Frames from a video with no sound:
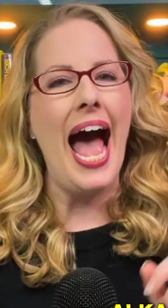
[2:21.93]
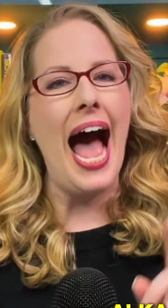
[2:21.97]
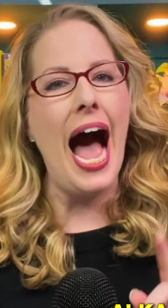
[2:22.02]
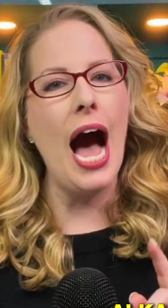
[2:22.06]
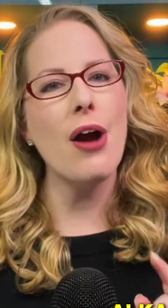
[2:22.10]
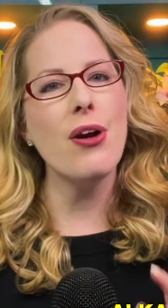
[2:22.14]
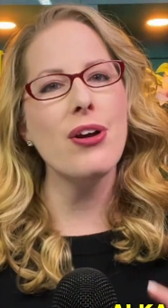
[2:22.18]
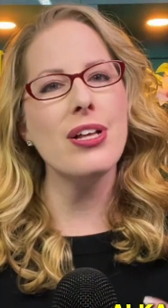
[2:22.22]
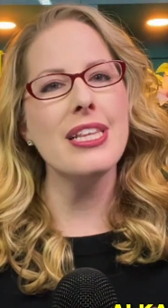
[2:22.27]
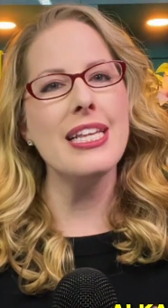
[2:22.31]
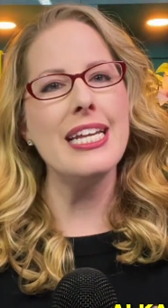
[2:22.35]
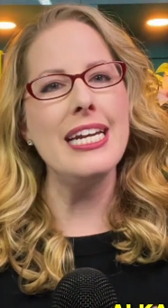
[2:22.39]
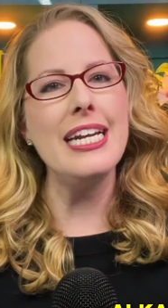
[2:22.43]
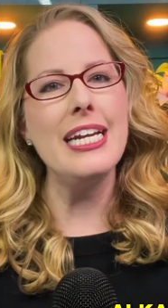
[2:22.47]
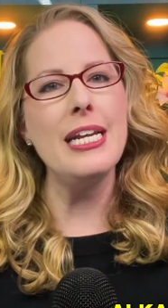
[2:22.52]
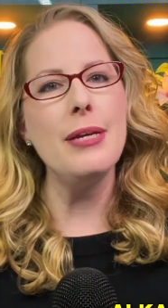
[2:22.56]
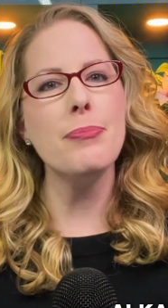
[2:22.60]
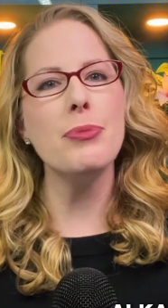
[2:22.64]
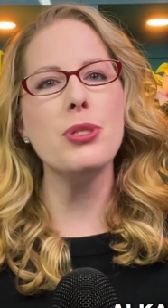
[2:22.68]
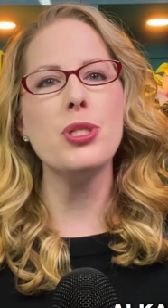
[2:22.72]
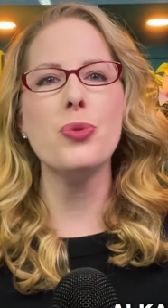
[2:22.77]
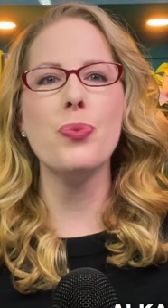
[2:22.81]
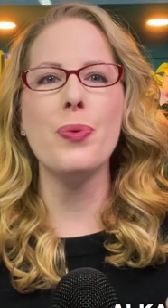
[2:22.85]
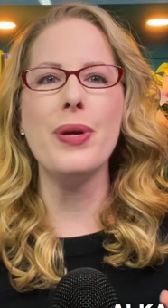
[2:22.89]
Alkalinity
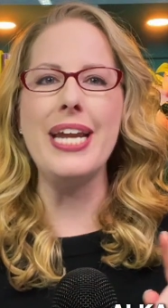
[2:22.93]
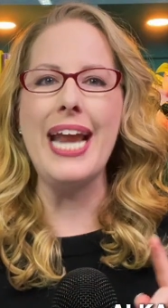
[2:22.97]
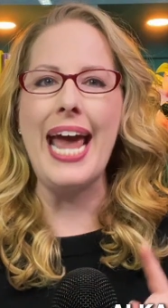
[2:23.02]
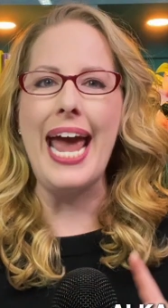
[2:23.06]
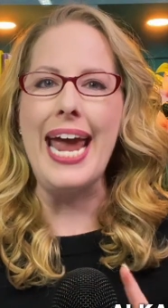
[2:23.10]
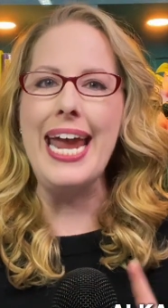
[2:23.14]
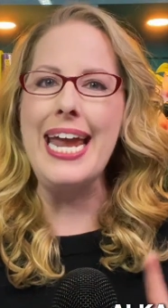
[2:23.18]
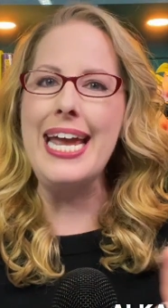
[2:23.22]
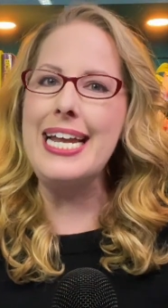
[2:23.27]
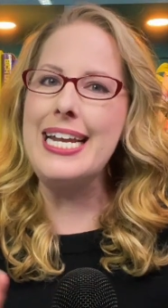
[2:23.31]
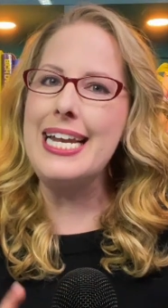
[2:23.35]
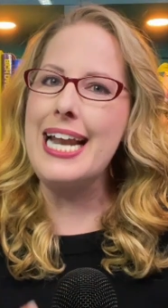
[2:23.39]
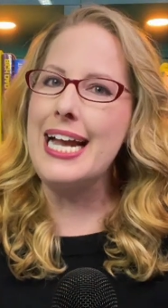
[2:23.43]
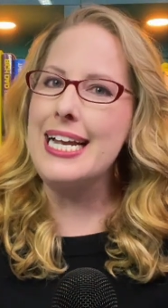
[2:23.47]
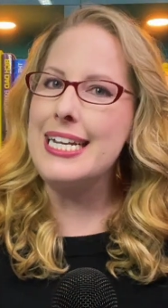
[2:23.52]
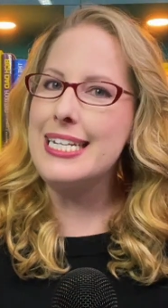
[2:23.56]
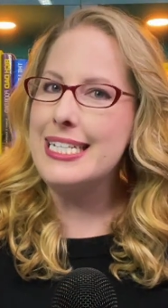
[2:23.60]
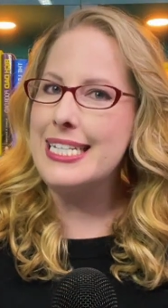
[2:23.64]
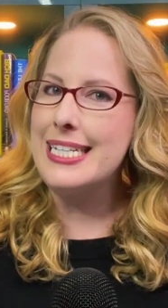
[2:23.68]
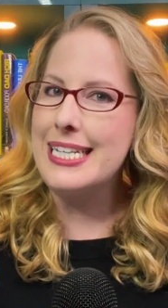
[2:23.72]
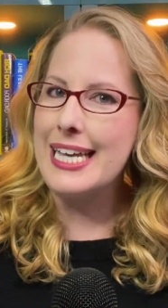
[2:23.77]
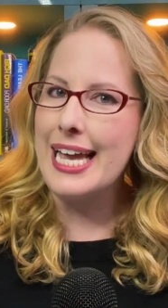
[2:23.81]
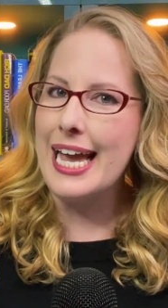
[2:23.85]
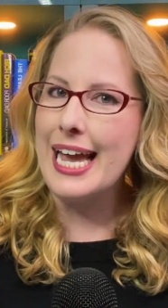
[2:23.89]
between 8 and 9
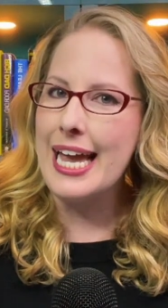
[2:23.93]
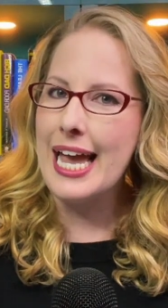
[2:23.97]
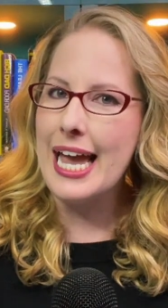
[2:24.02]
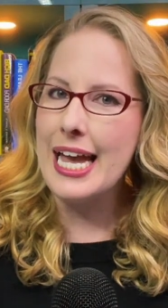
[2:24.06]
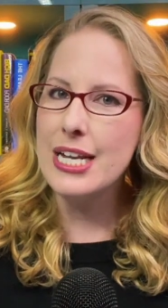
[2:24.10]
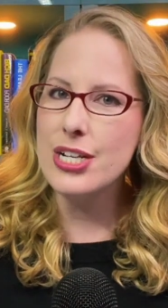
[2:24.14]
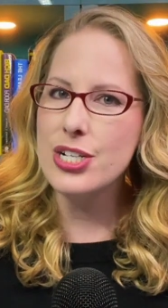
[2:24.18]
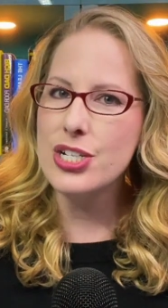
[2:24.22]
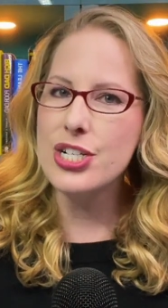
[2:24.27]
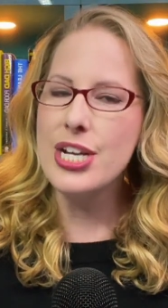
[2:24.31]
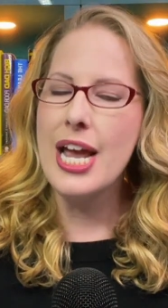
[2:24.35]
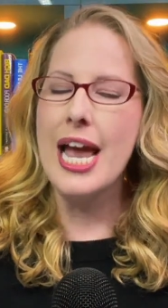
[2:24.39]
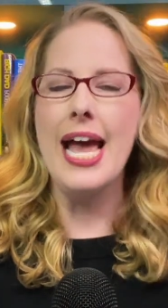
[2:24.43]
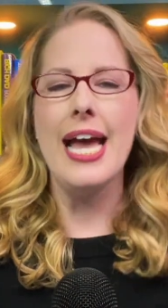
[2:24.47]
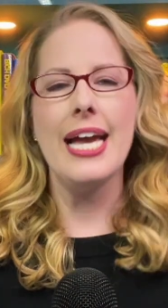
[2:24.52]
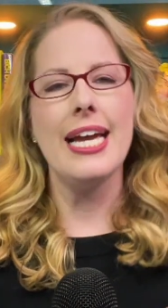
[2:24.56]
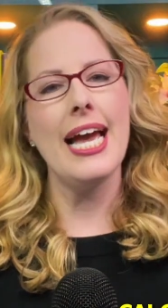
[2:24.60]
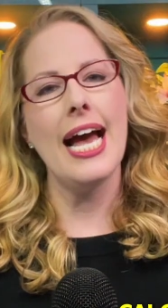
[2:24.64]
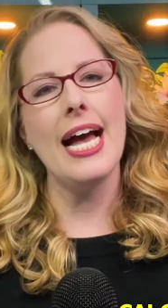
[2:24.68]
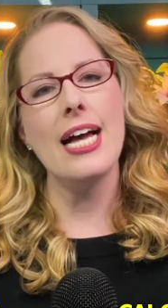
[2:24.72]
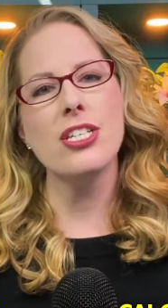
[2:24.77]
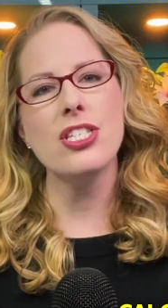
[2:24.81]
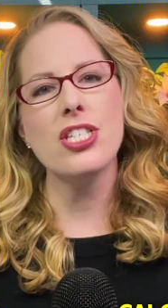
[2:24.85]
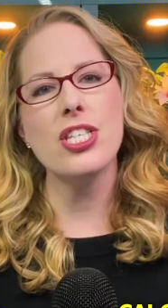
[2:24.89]
DKH,
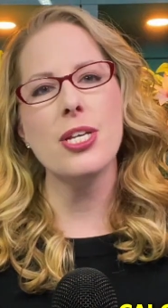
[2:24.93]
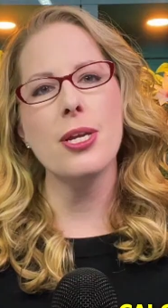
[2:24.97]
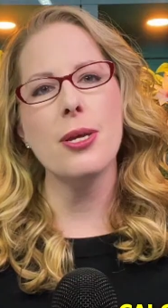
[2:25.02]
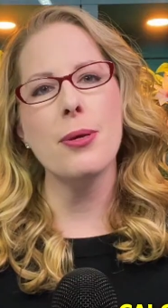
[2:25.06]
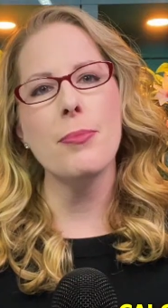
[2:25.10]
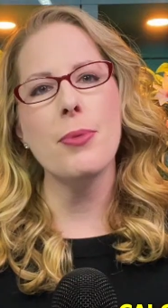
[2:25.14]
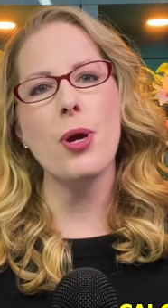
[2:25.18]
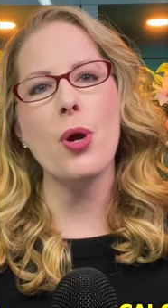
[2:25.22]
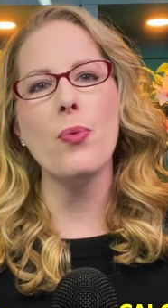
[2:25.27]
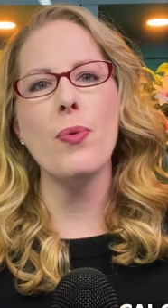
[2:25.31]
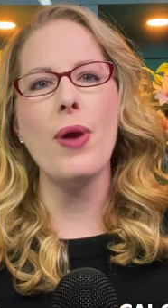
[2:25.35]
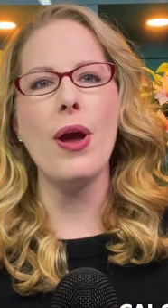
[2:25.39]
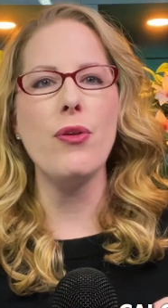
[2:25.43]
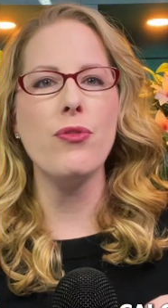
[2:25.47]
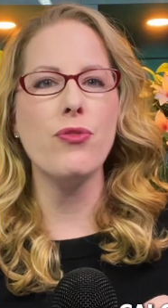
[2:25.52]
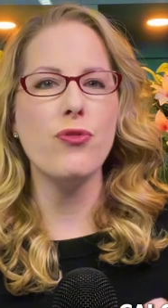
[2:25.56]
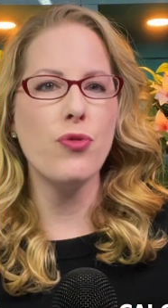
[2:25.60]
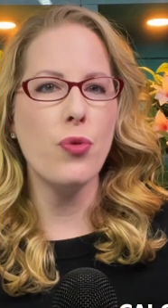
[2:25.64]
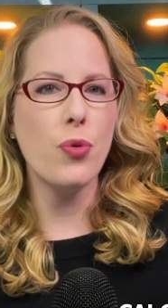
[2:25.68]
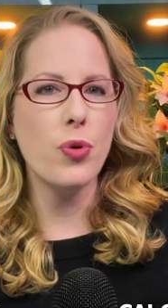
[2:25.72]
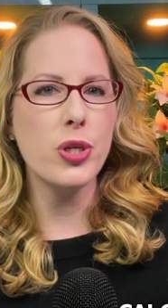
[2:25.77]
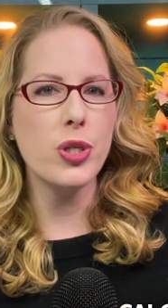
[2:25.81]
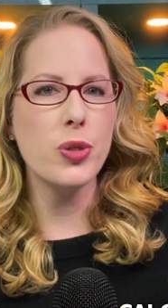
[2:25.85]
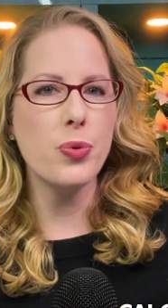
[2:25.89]
calcium around
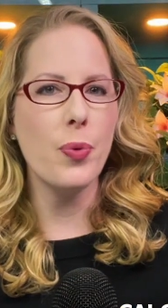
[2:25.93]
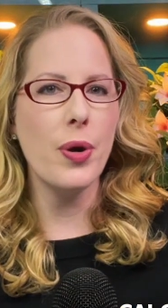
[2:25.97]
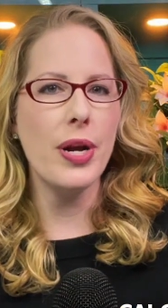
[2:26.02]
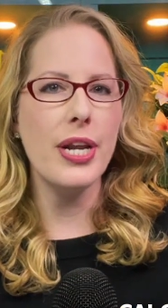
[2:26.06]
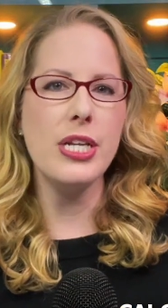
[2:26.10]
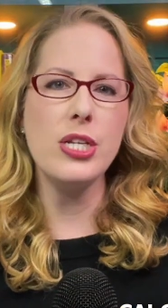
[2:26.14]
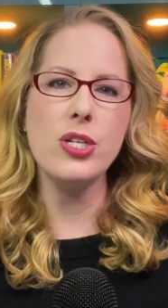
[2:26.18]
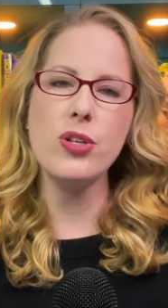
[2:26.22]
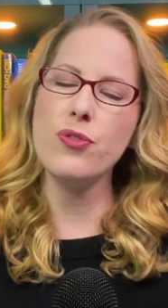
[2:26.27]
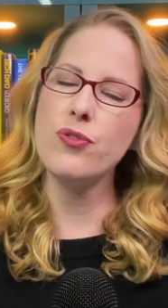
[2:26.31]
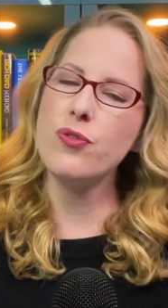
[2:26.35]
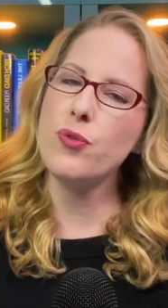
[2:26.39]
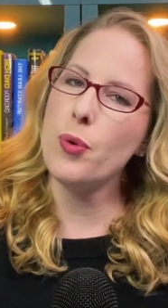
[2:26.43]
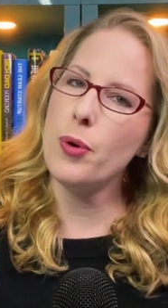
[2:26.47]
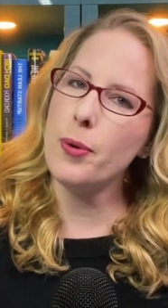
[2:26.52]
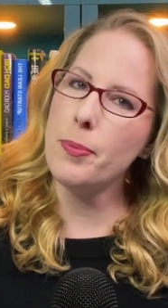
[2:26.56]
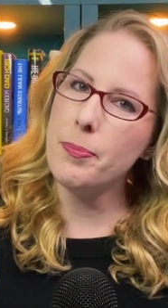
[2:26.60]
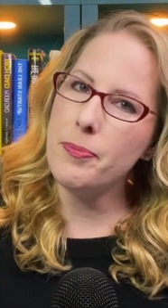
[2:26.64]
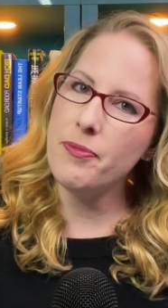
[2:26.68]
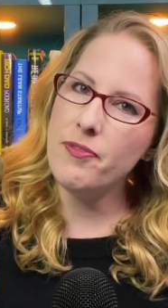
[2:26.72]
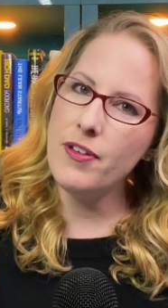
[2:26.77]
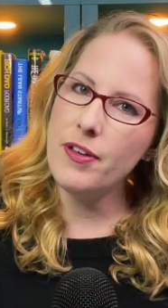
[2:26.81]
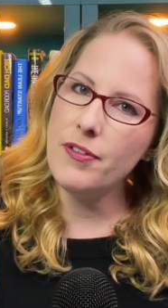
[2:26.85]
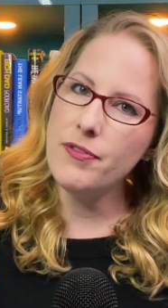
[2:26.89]
420 to
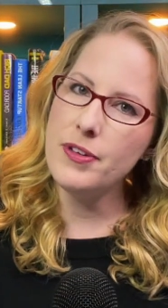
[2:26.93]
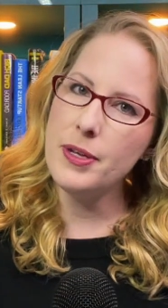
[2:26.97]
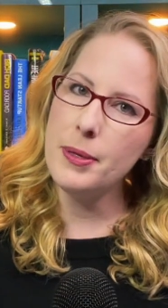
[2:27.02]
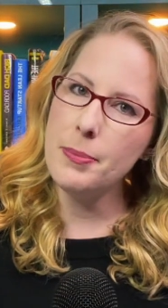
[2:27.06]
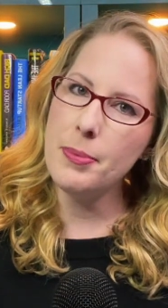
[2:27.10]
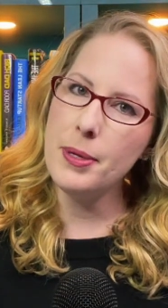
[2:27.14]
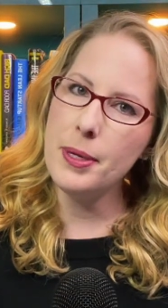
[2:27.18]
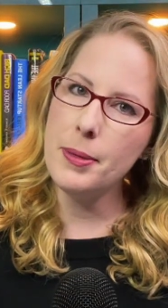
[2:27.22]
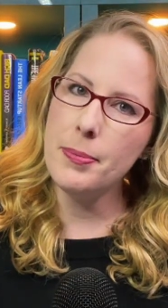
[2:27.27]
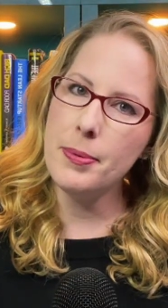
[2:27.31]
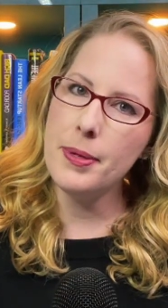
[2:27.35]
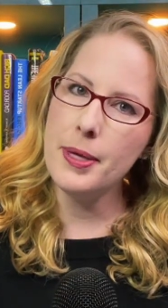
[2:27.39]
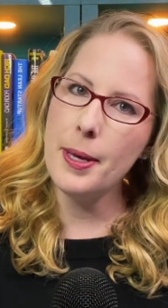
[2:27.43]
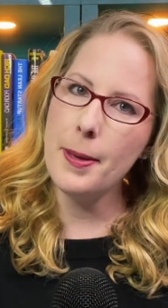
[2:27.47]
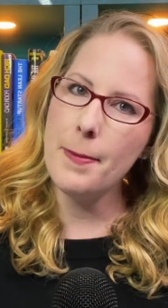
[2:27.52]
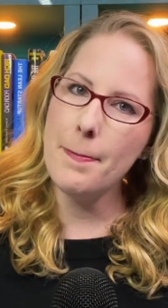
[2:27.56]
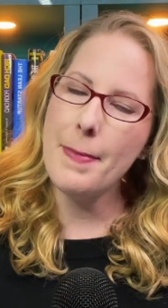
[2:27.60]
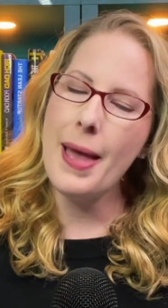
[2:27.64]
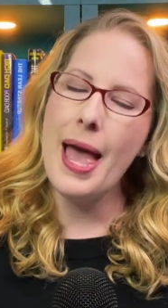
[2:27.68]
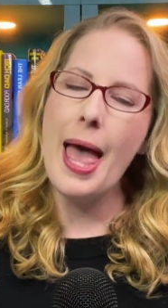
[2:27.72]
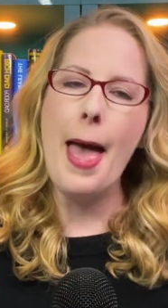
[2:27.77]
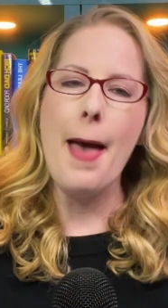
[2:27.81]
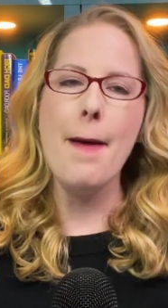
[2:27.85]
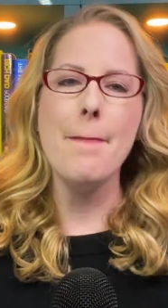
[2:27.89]
450 ppm,